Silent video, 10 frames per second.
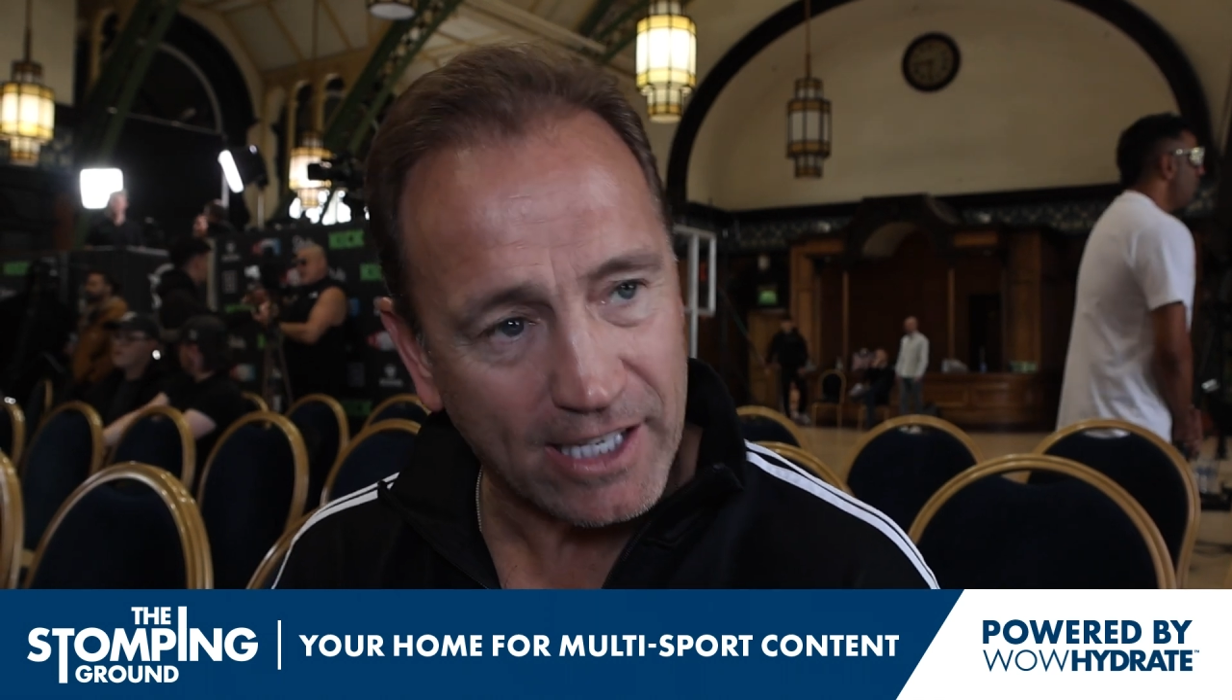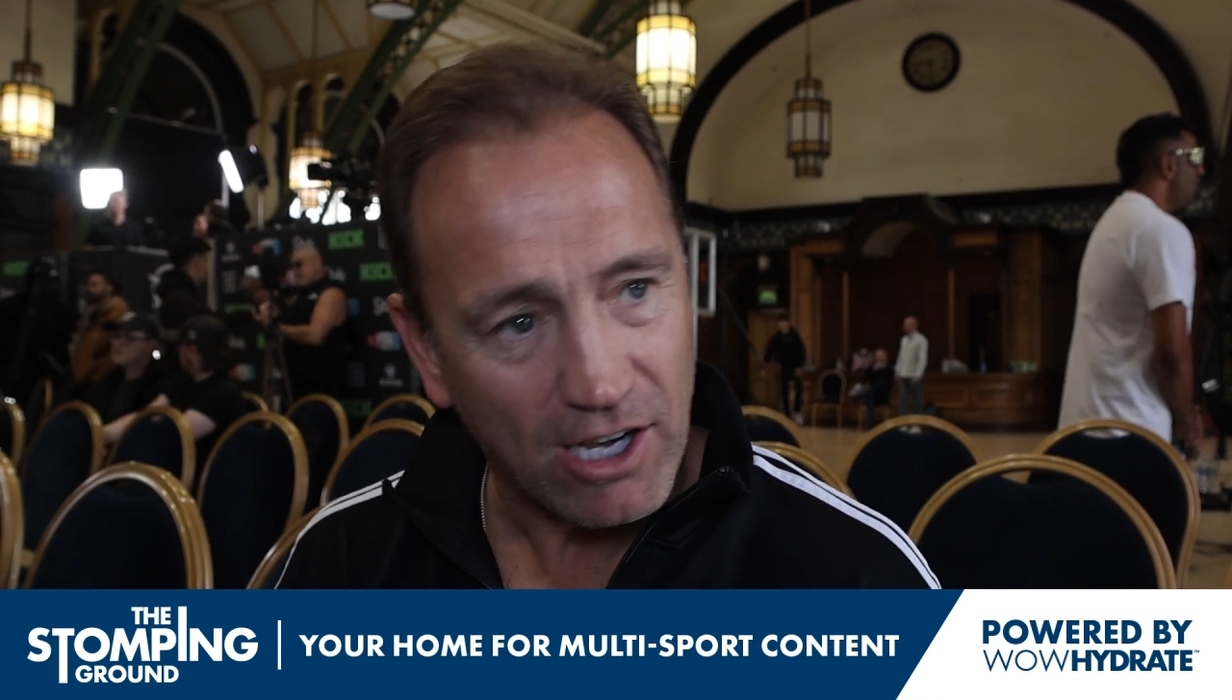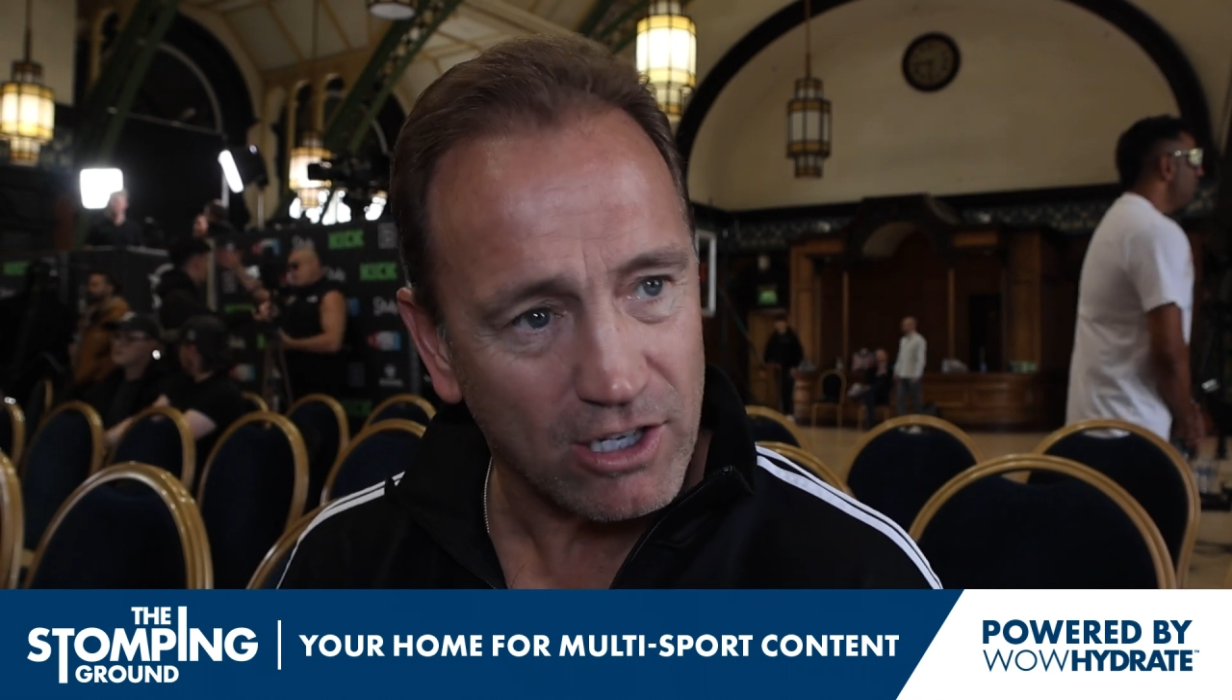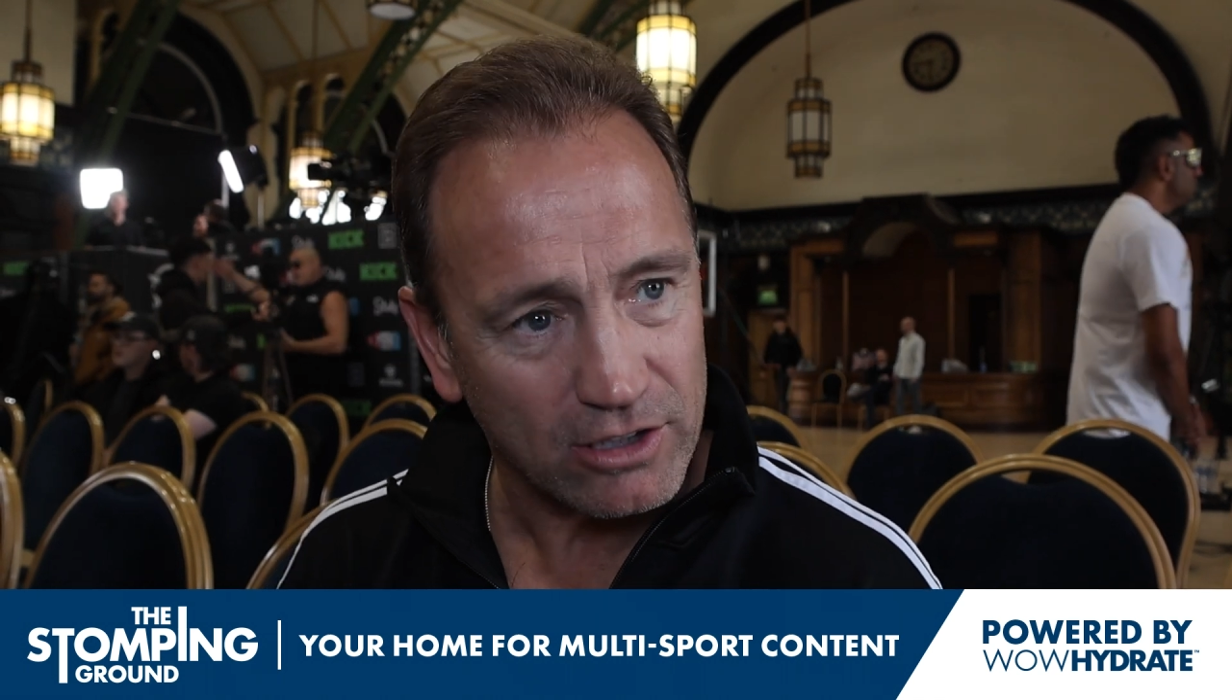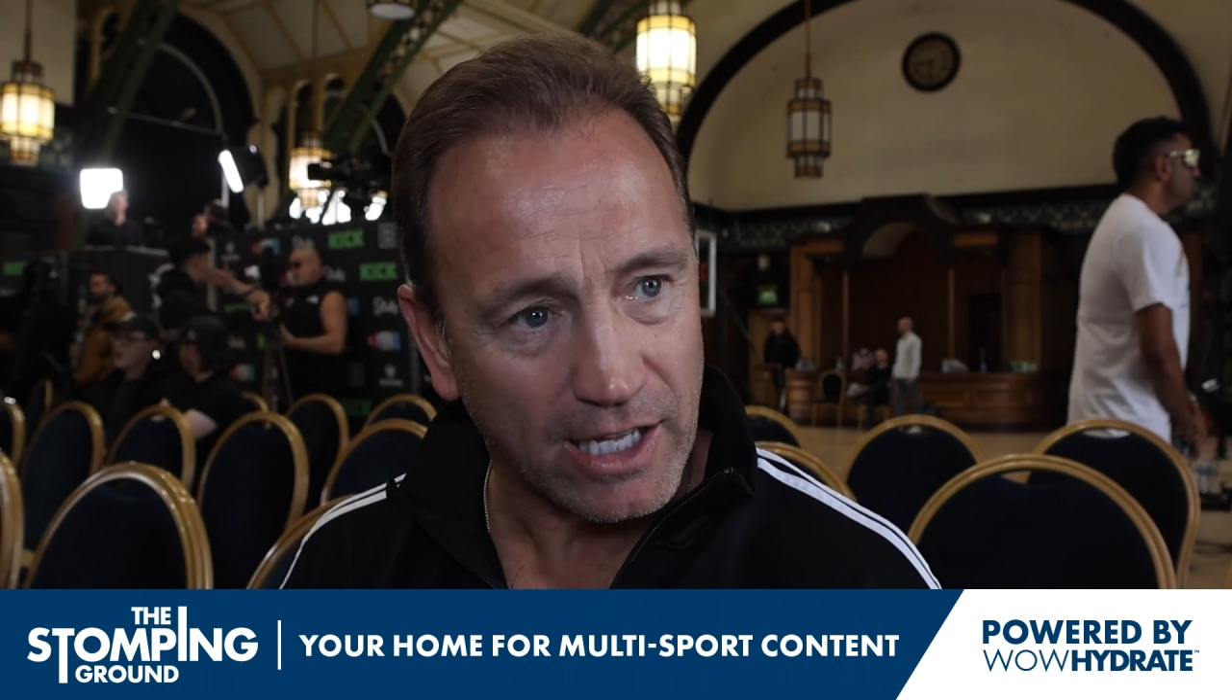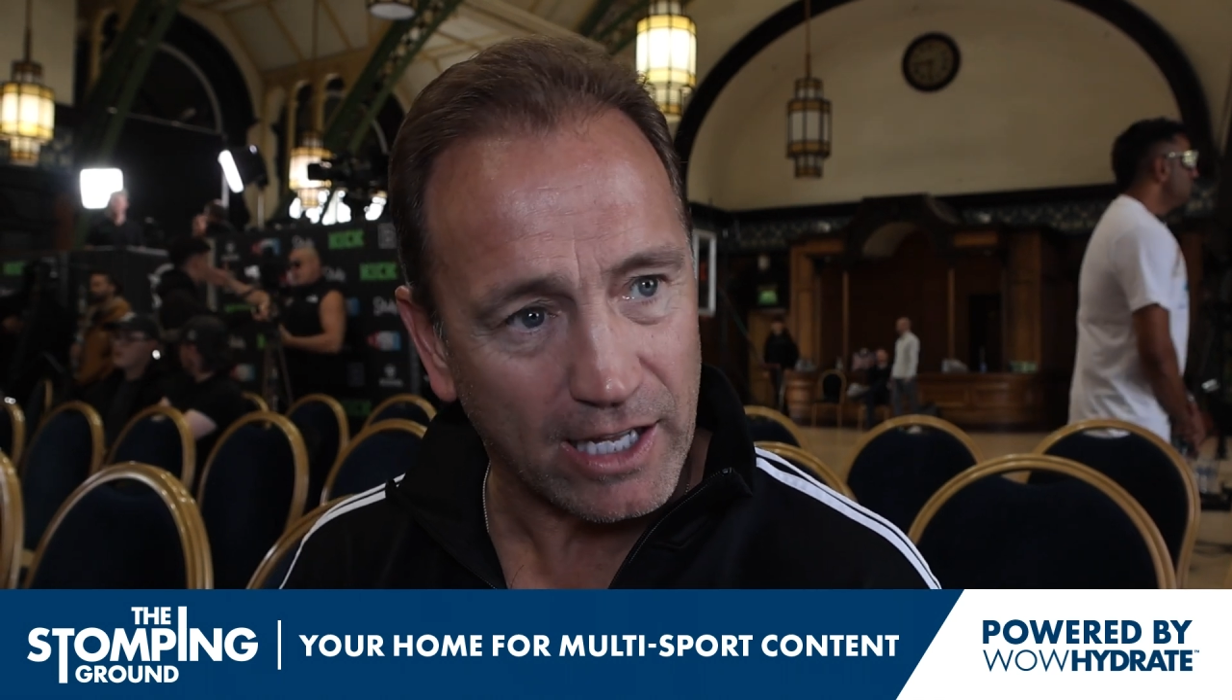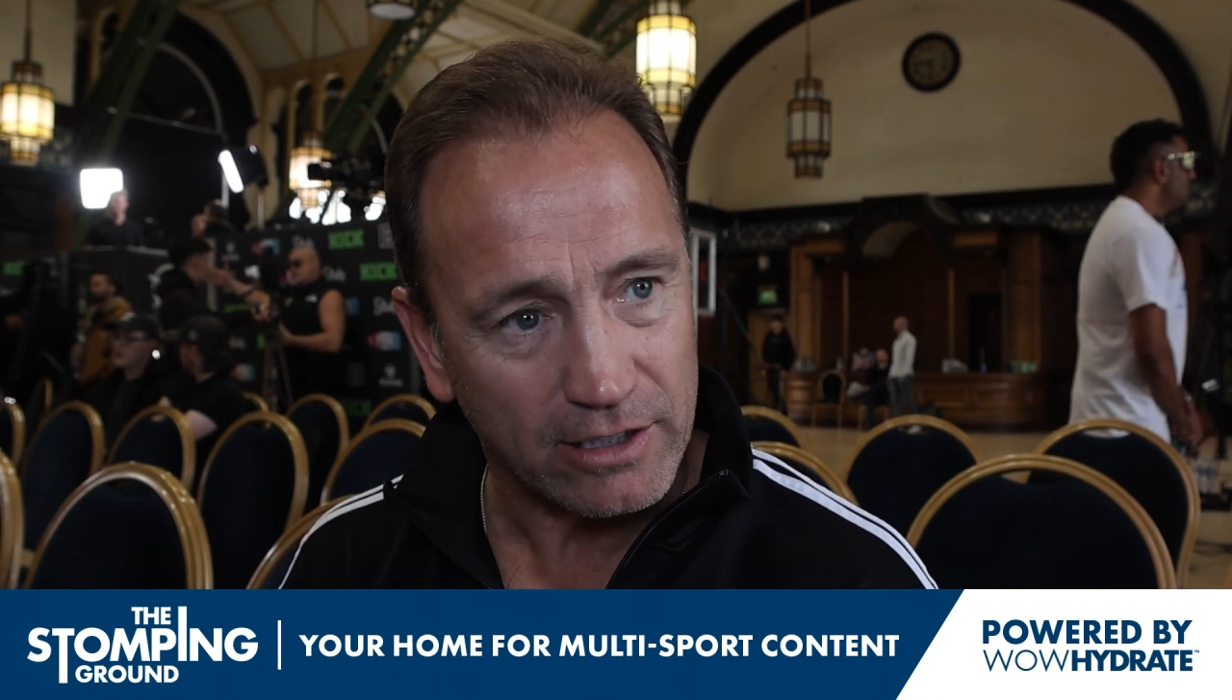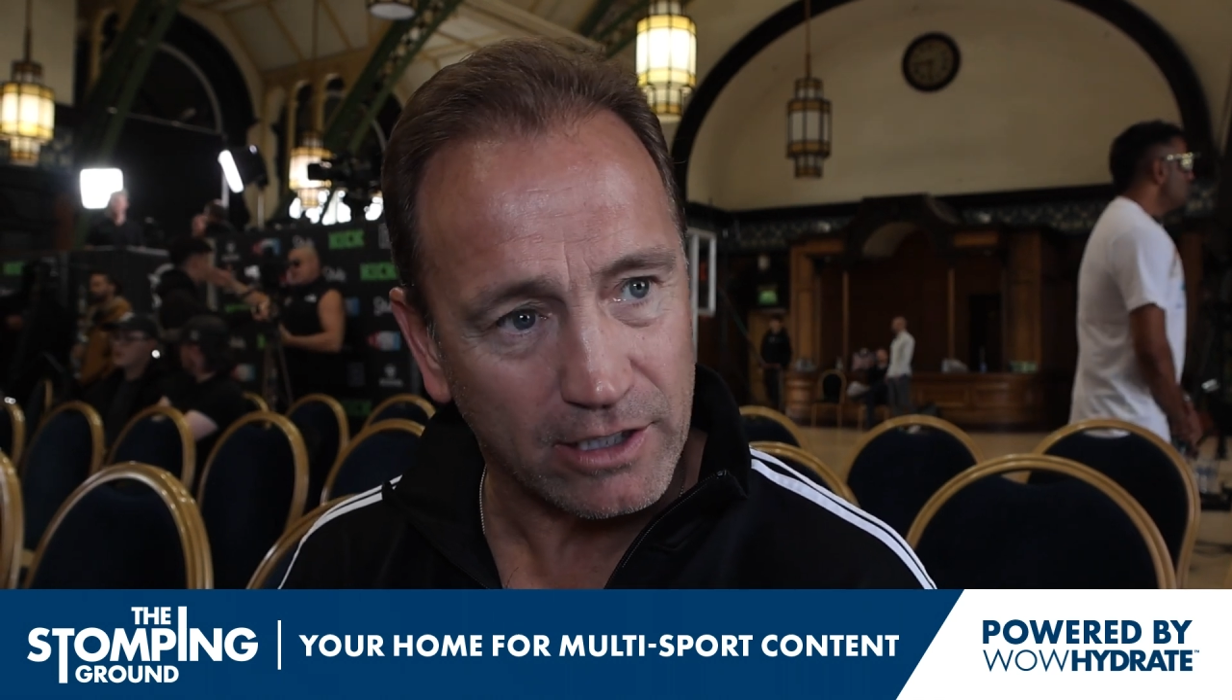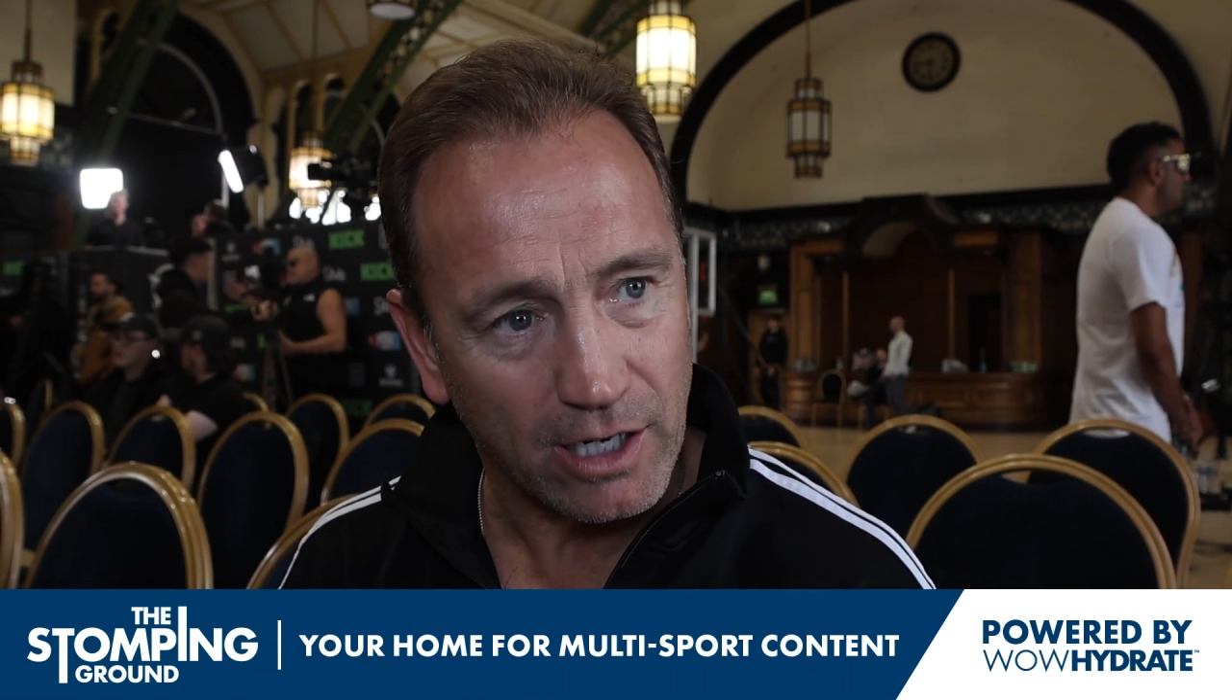their guard down,